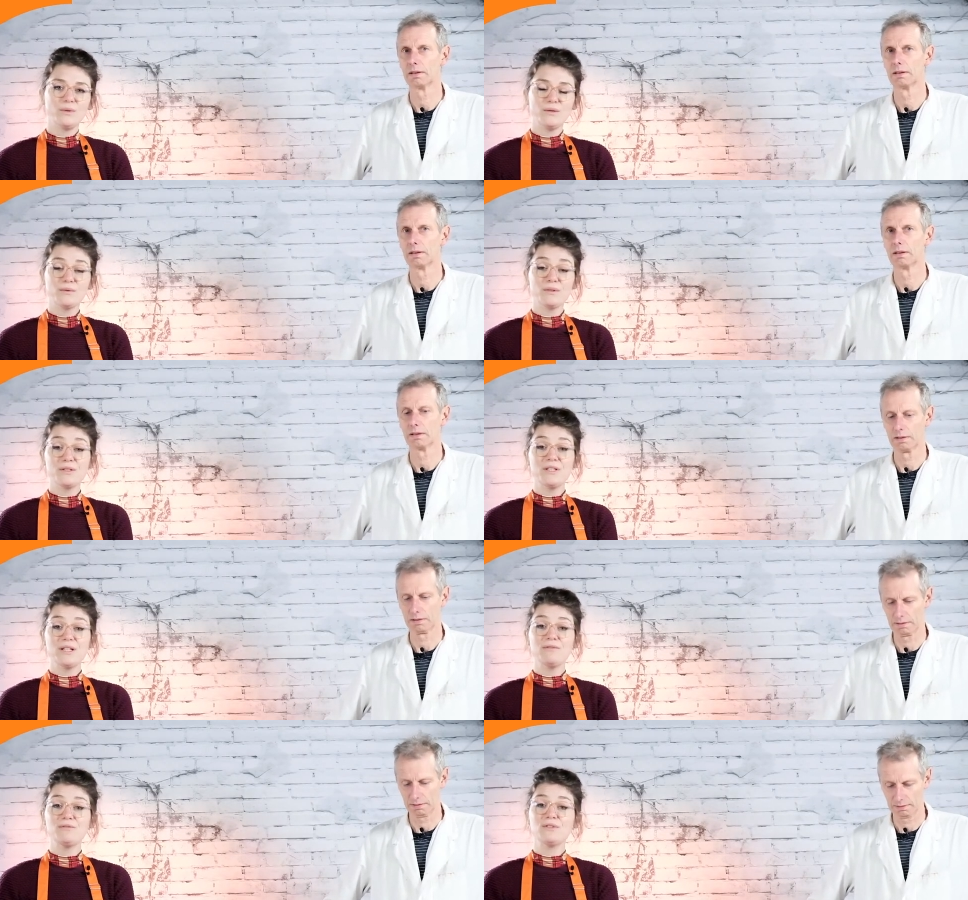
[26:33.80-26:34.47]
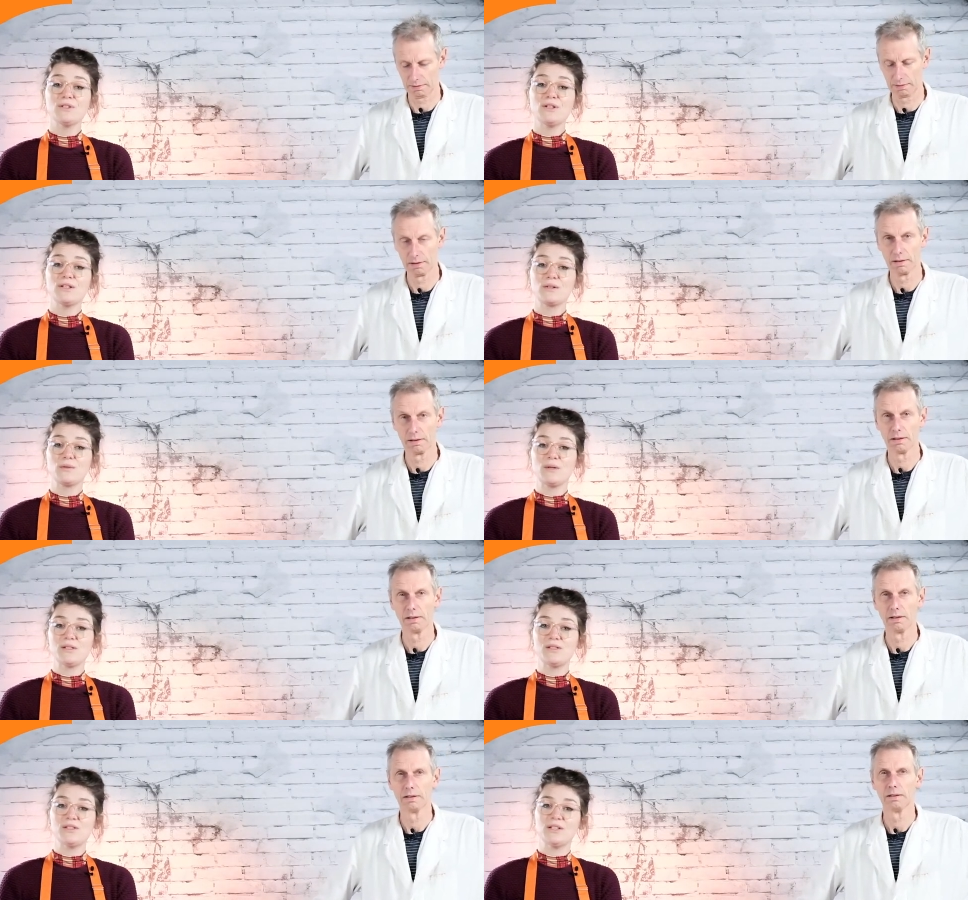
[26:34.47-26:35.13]
Speaker 1: We received another
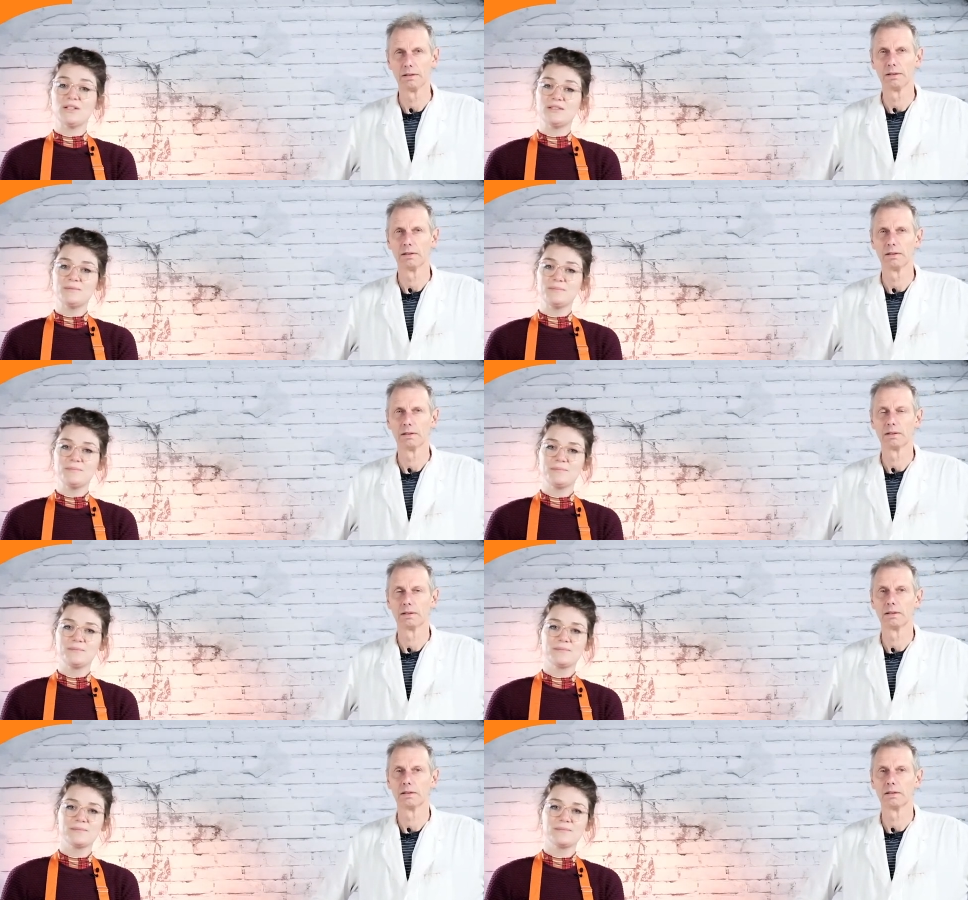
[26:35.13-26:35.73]
question.